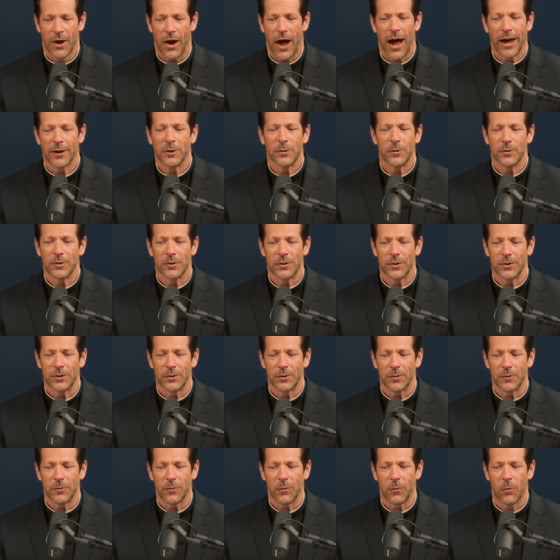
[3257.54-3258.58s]
I don't
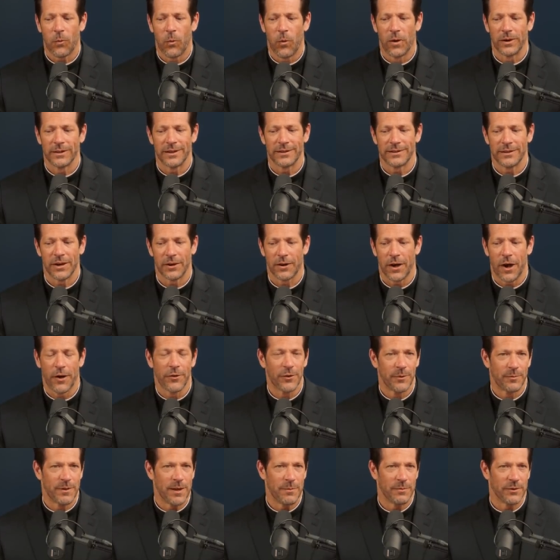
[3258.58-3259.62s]
want to tell
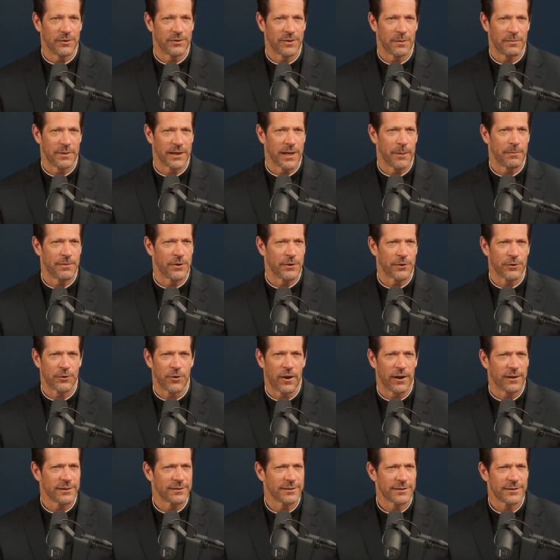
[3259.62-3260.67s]
other people to pick up their
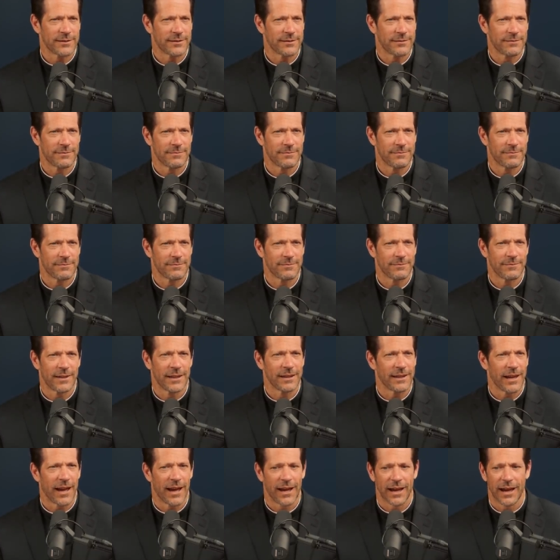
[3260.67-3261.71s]
cross.
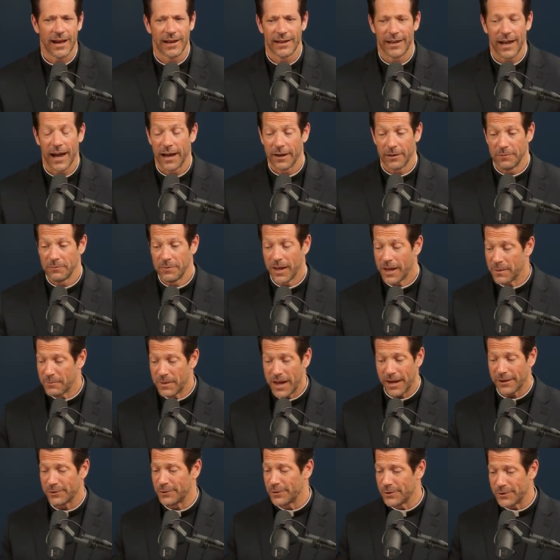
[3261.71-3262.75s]
Like I, I,
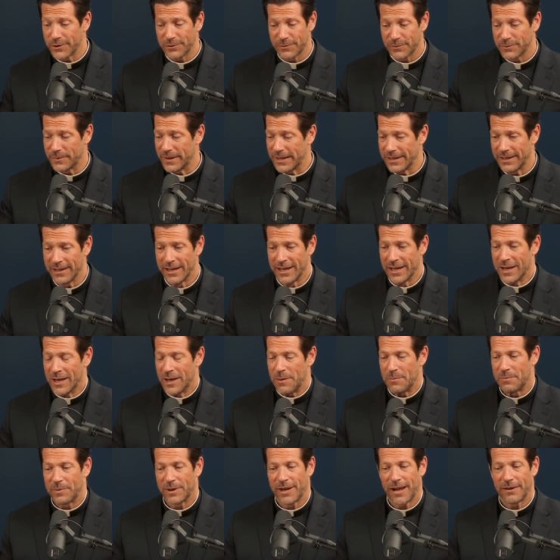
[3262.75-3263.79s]
maybe I can do this for me,
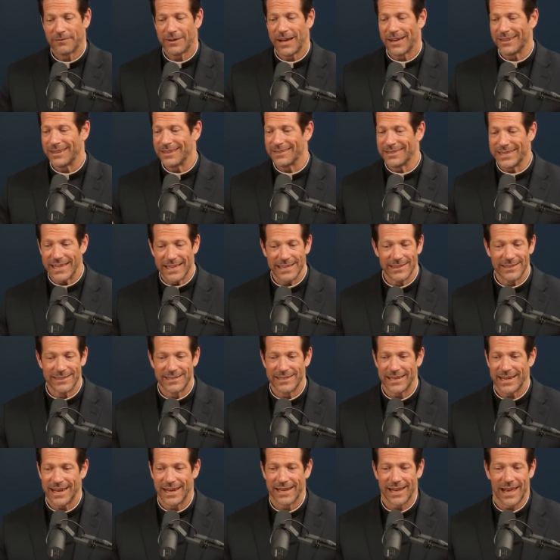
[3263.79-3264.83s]
but I've got these
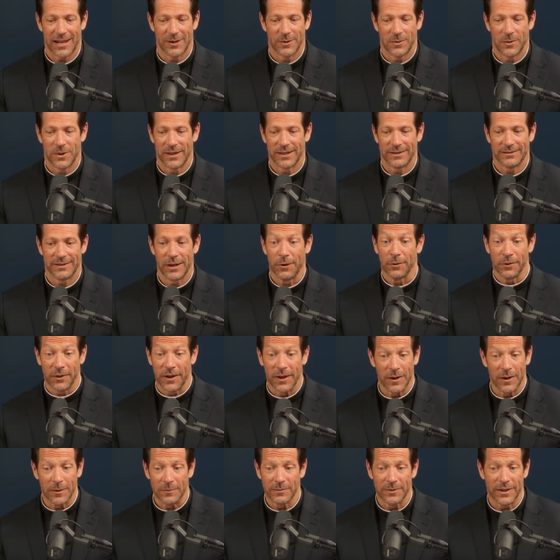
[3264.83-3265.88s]
kids and I don't want to tell
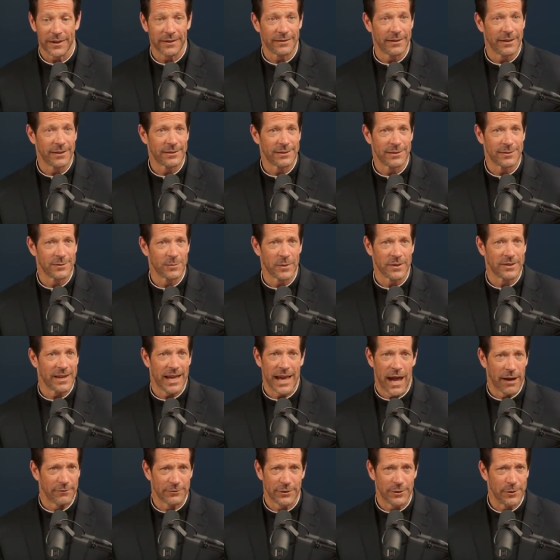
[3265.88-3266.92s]
them that this is what they
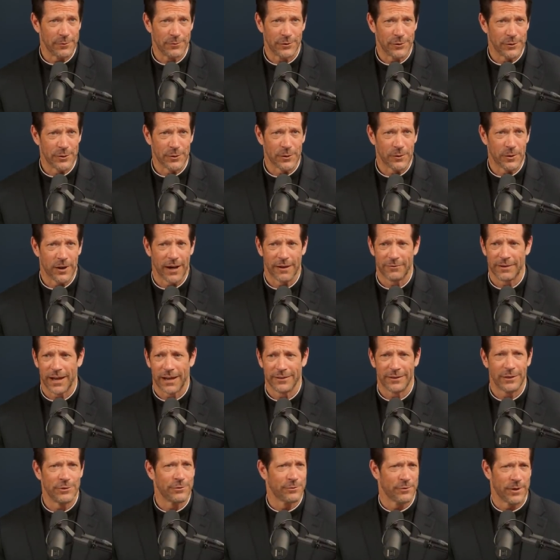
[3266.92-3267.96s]
have to do too, or I've
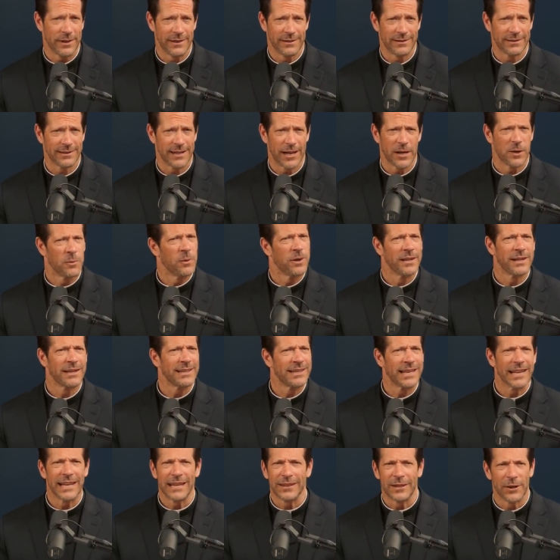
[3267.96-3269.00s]
got these mm-hmm. friends and I don't want to
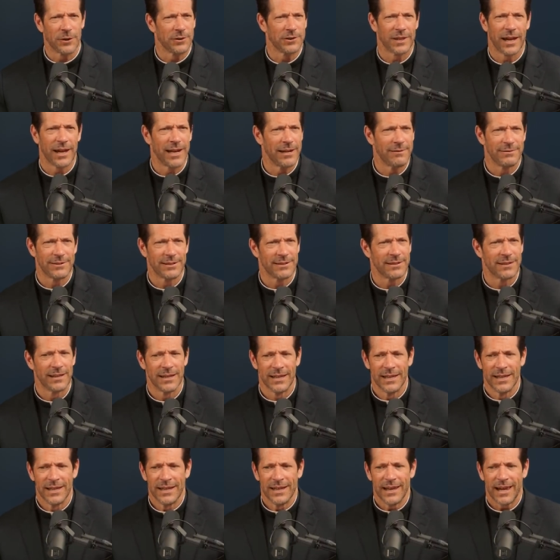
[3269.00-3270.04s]
get in their lives. And
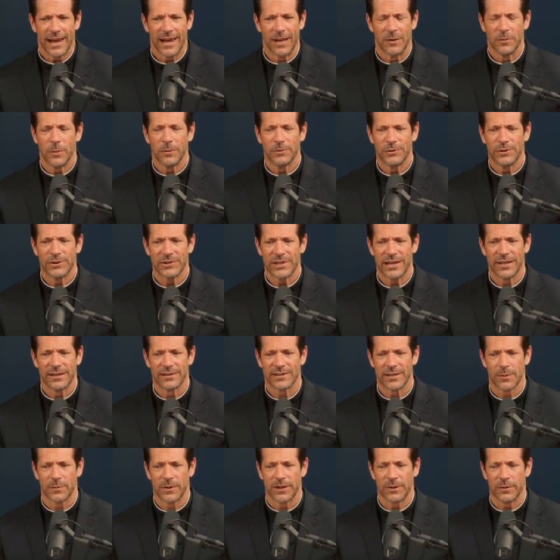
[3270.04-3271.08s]
mm-hmm. and what would you say to
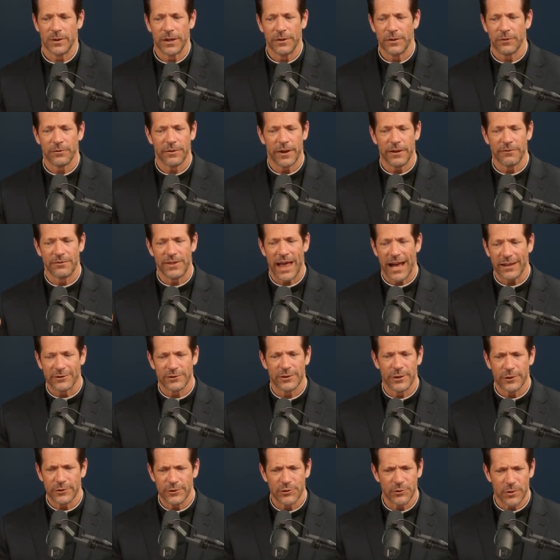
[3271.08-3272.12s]
someone either if that's
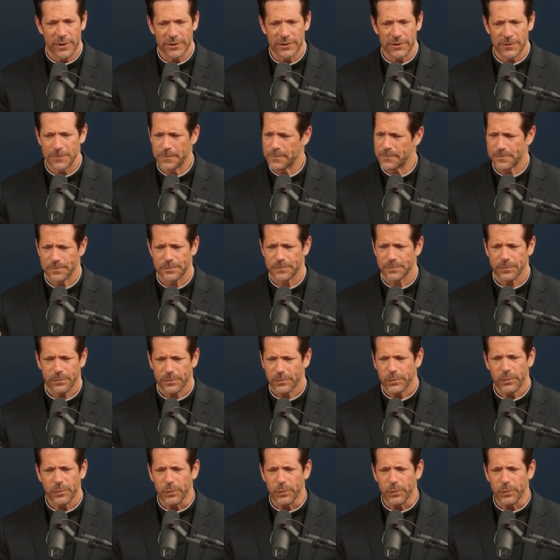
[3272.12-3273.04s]
their struggle, mm-hmm.